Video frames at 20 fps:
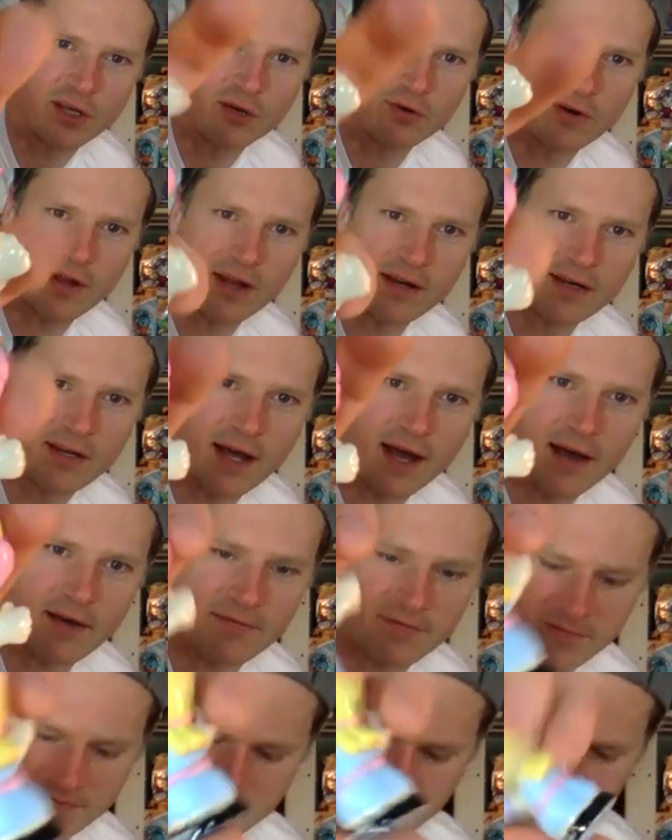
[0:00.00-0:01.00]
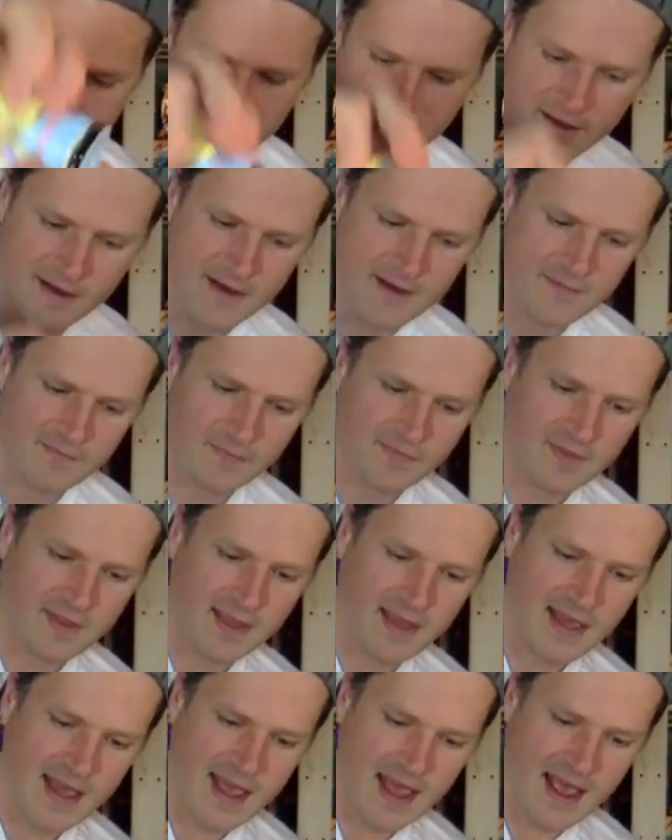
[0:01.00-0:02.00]
cute and tough.
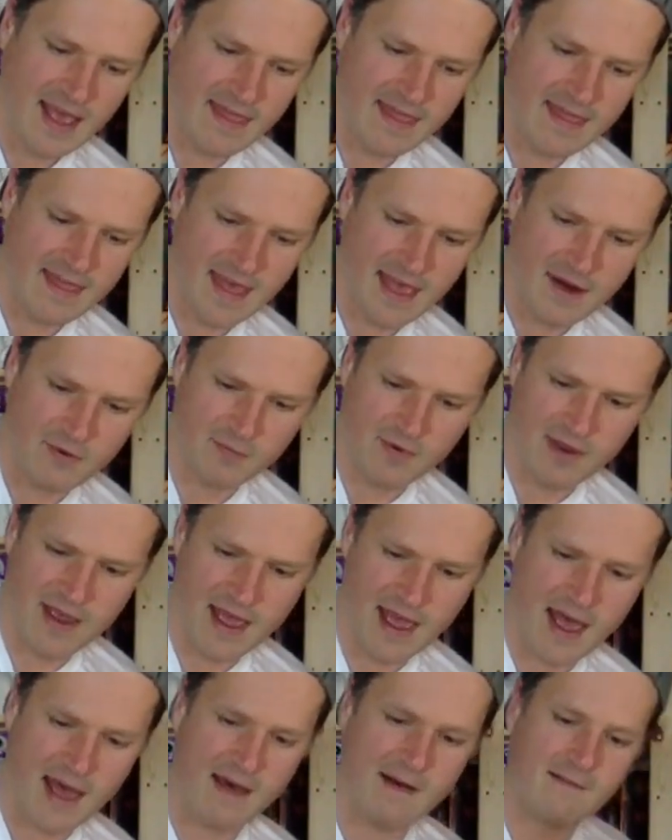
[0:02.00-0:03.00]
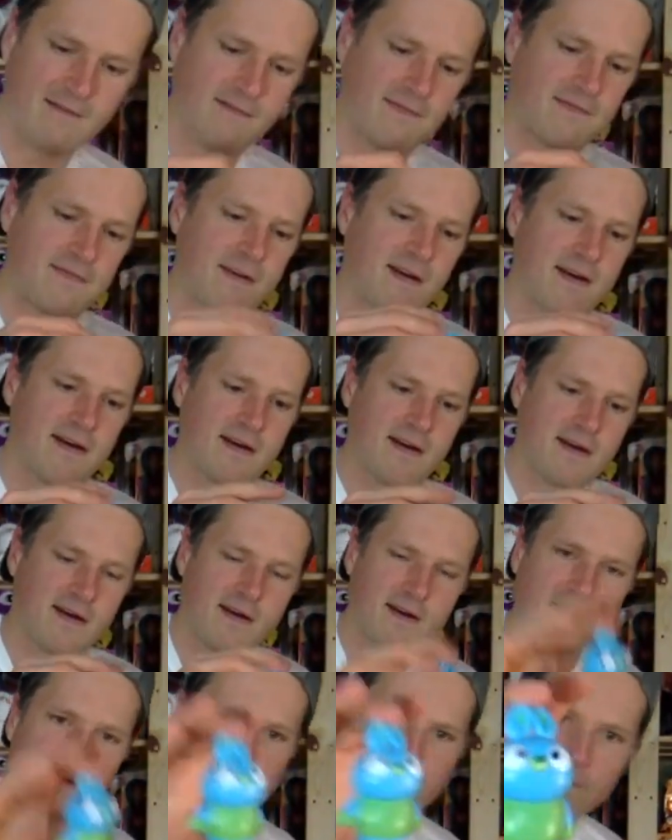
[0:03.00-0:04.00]
And then we have
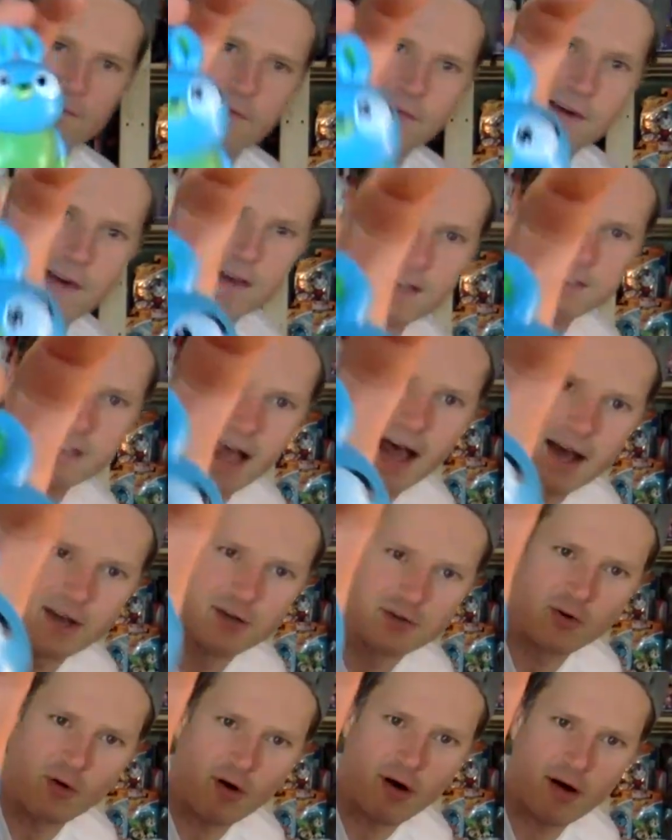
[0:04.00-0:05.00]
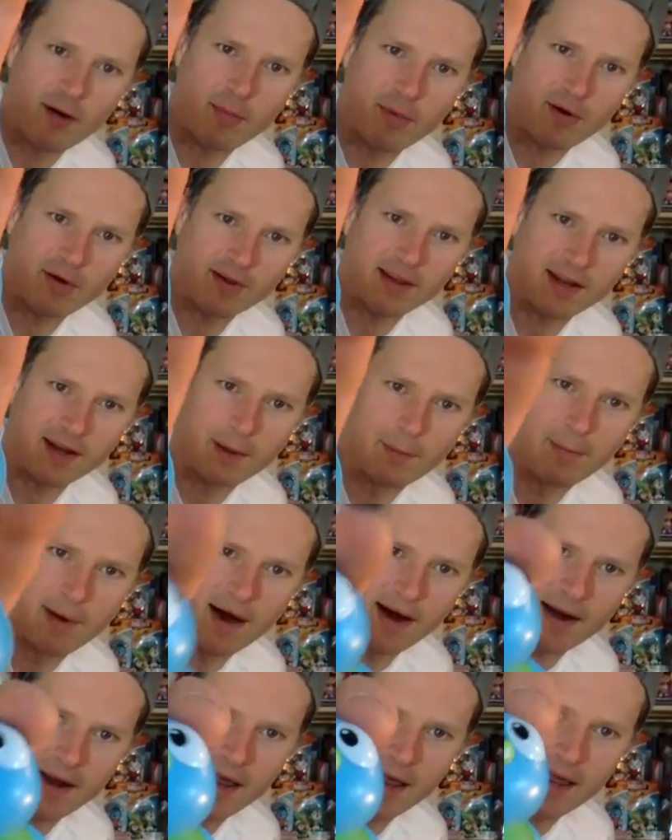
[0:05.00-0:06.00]
this adorable little
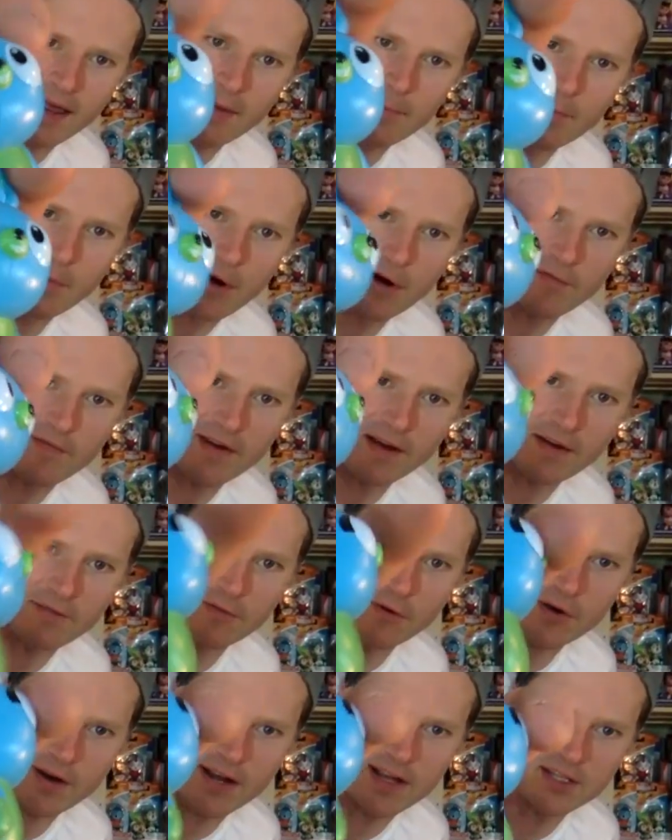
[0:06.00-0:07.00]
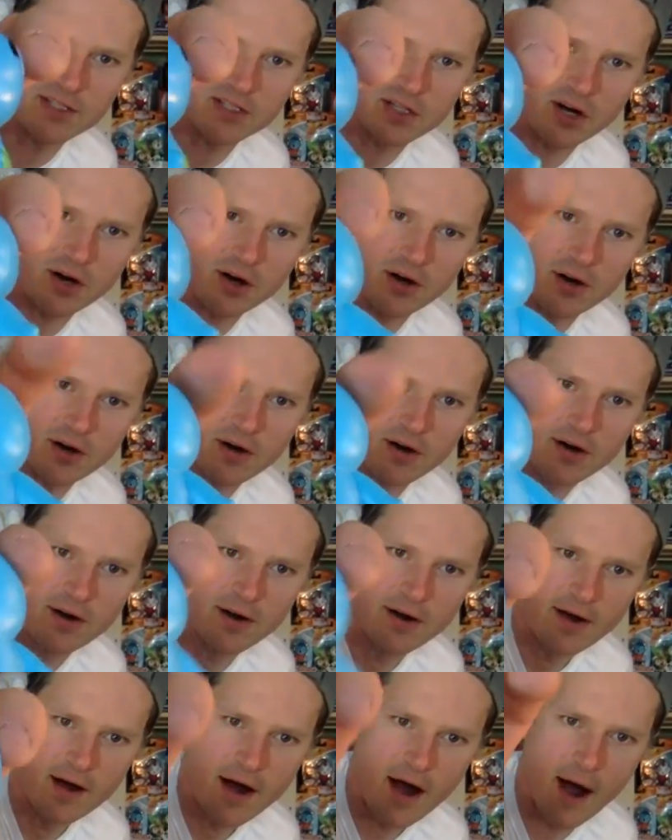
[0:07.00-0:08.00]
bunny, perfect for Easter.
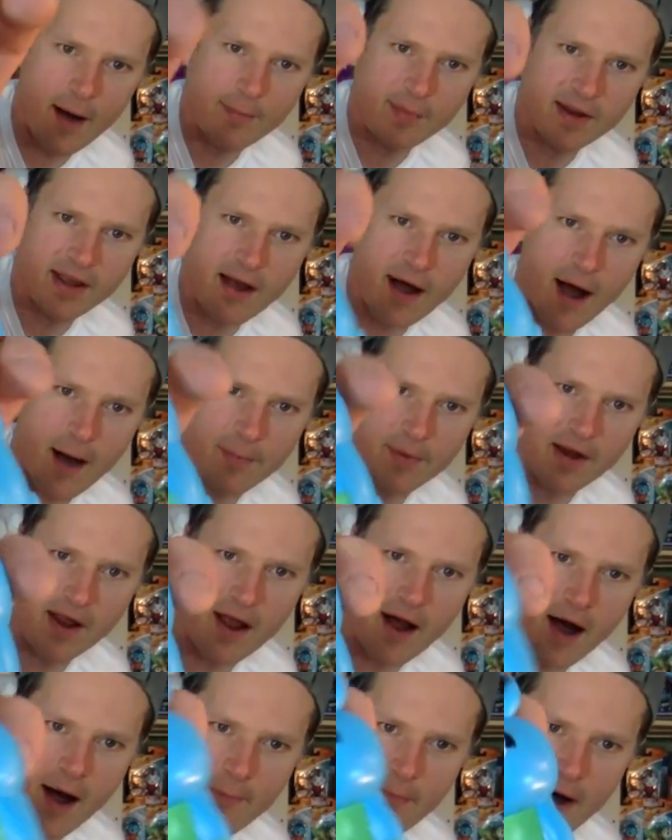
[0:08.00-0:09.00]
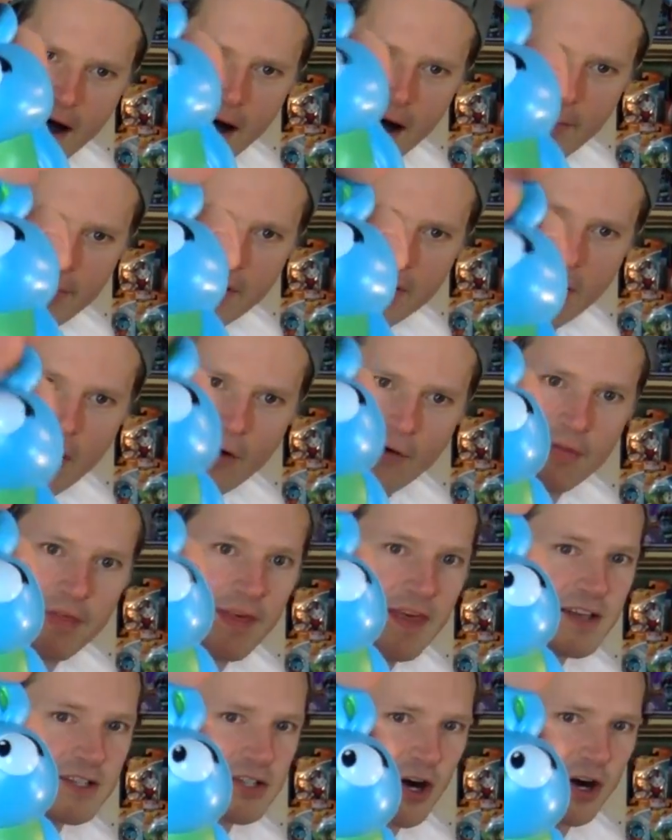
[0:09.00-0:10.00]
Hoppity hoppity hop hop. Oh,
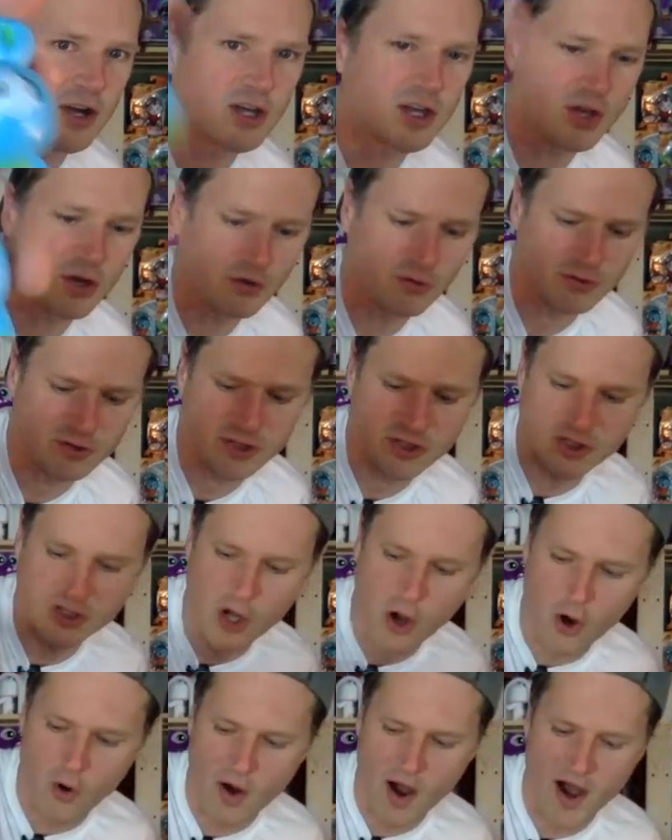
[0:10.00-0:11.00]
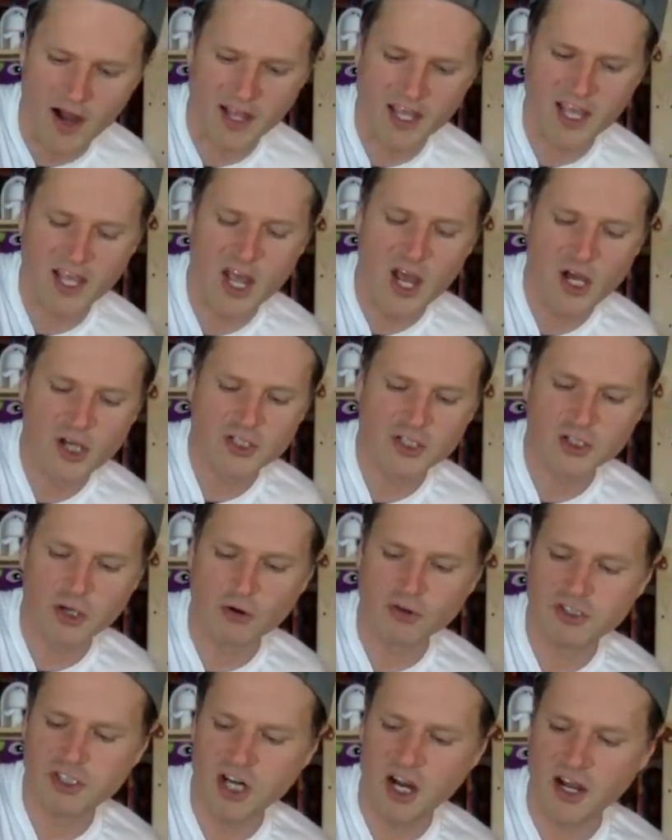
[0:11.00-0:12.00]
these are cute. So hunky,
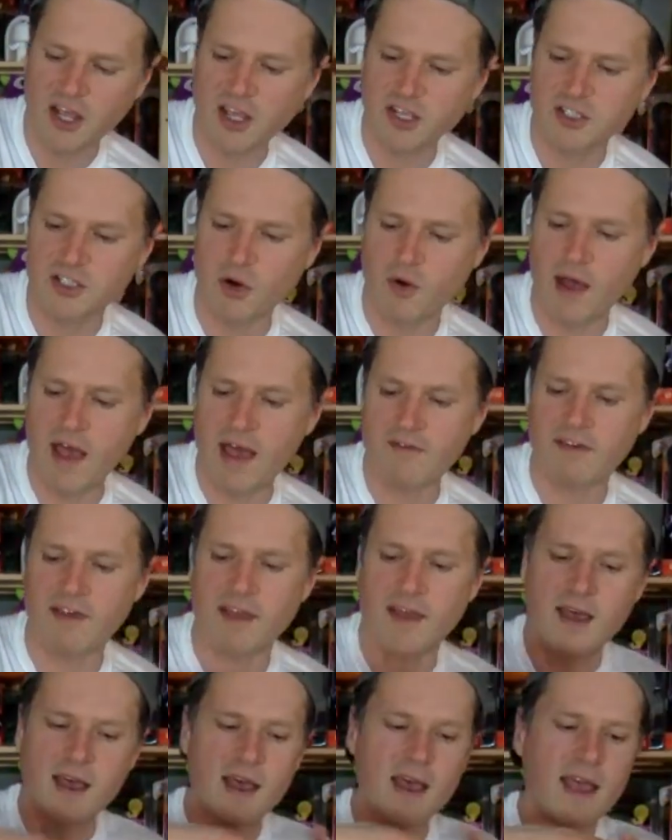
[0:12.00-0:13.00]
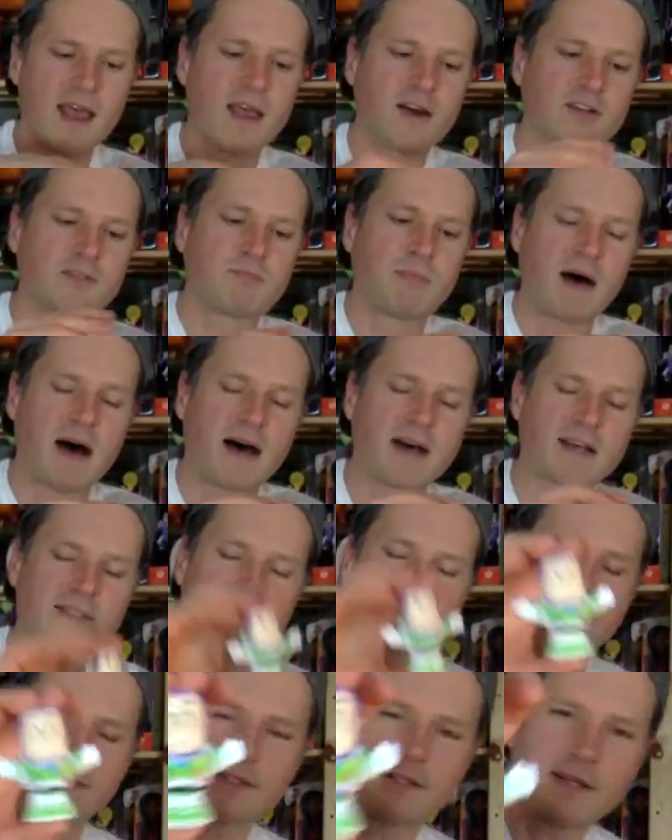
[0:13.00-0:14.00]
so chunky, so heavy. Here's
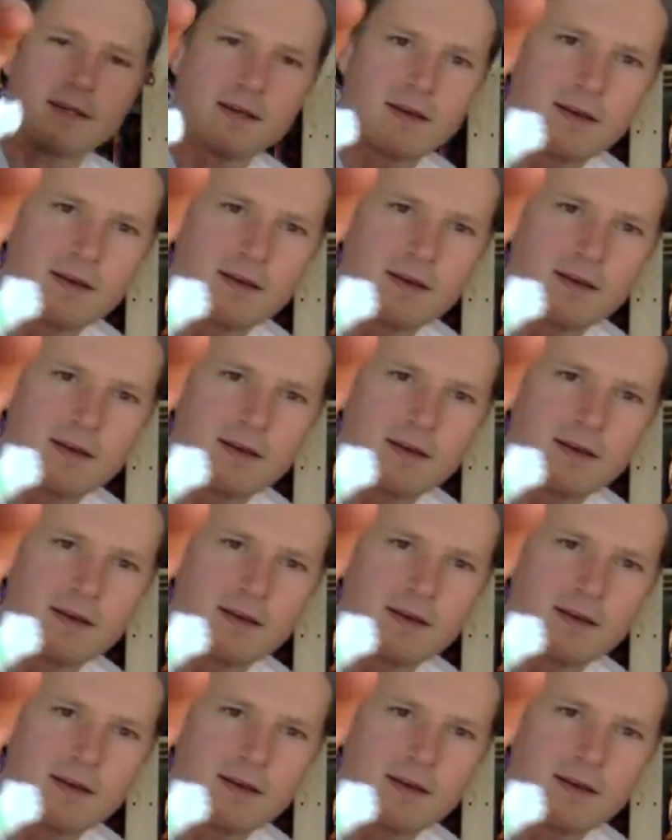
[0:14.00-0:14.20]
Buzz.